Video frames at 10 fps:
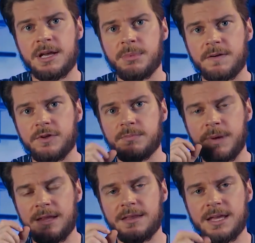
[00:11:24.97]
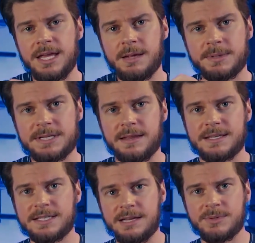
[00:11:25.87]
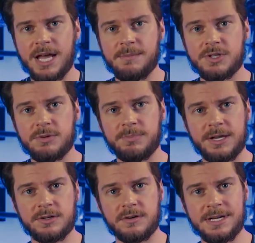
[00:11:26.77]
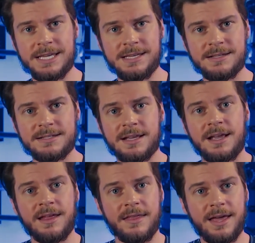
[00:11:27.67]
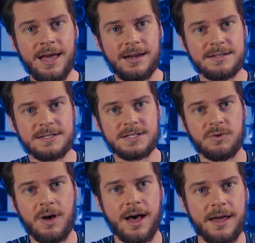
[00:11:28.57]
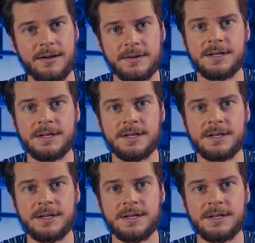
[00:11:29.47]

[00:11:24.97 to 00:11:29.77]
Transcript: But if you bend the hips at the same time as you bend your knees, that is a squat.